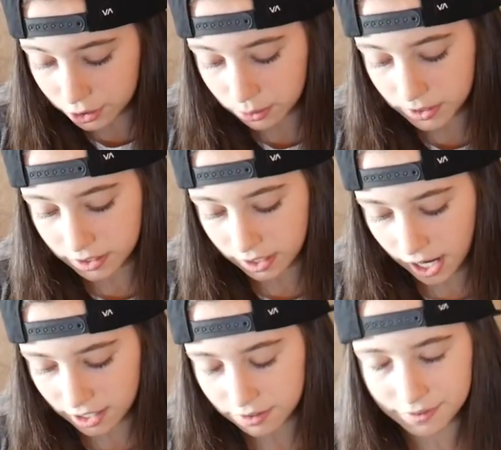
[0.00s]
you can
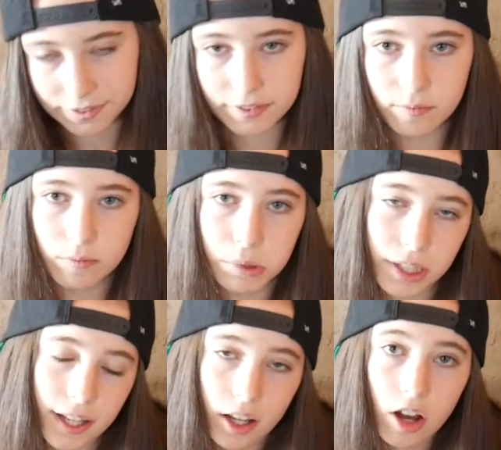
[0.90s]
kind of be
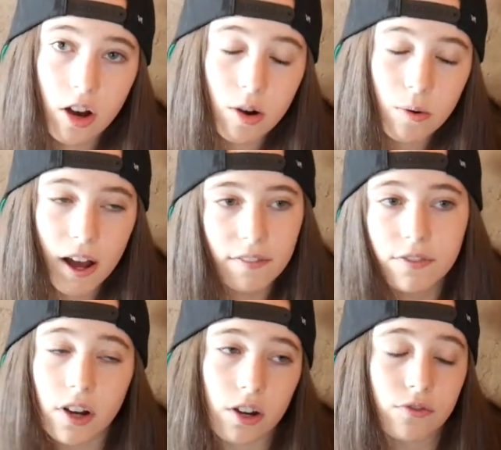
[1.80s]
like, oh, I've
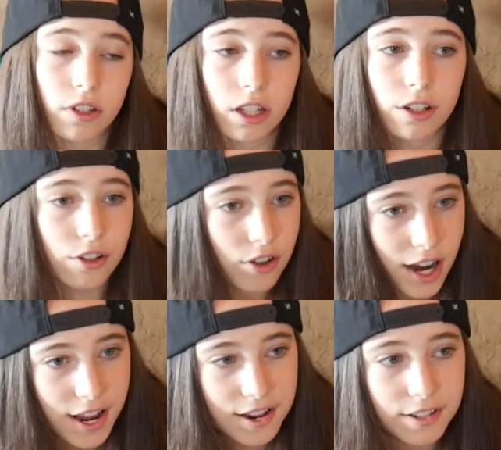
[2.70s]
gotten really good
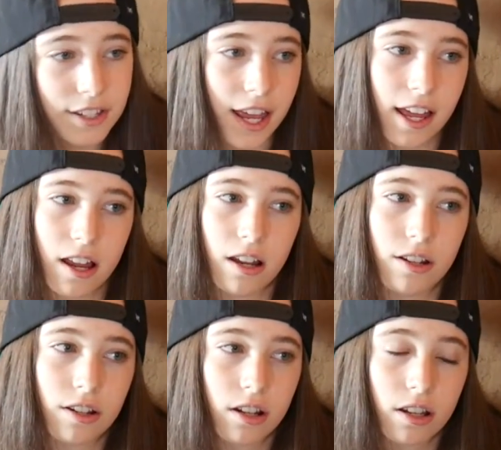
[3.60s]
grades
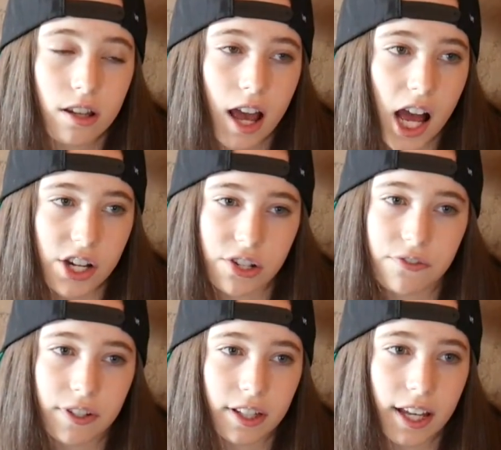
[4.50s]
and I just
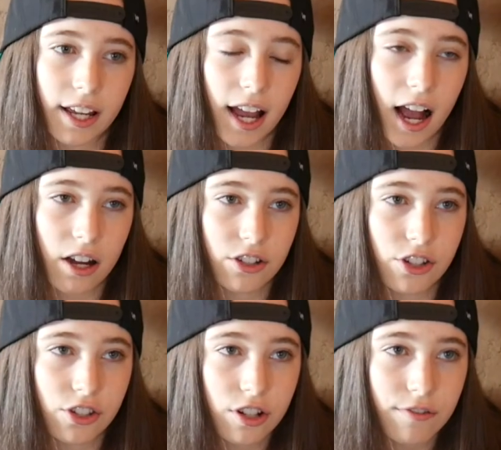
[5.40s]
feel like I kind of
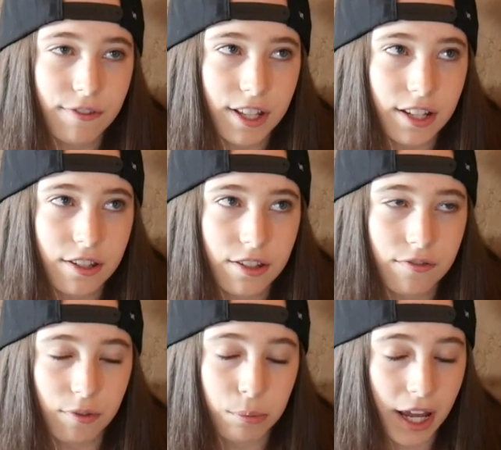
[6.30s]
deserve this
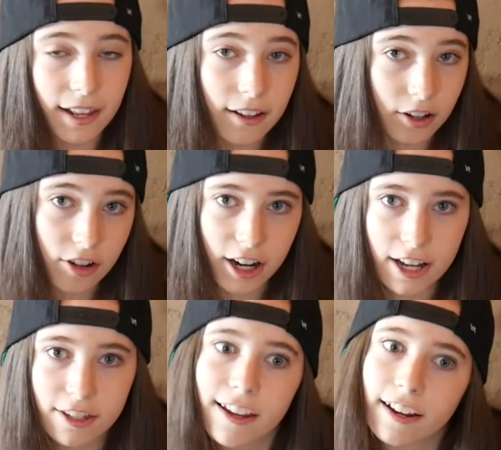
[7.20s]
from getting good
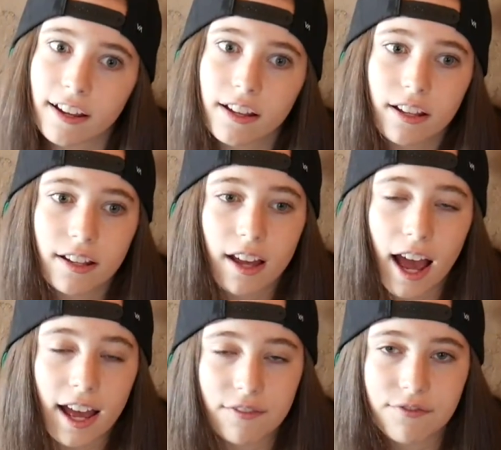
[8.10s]
grades. Like,
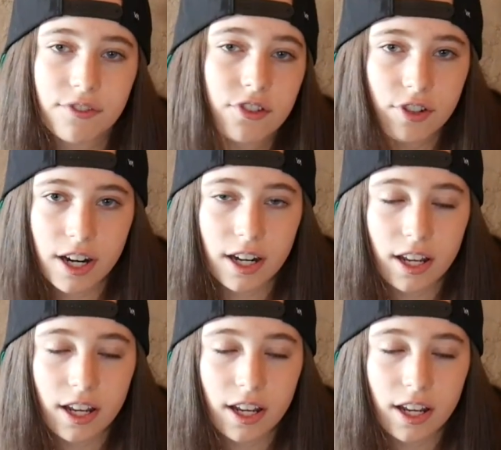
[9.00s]
I have straight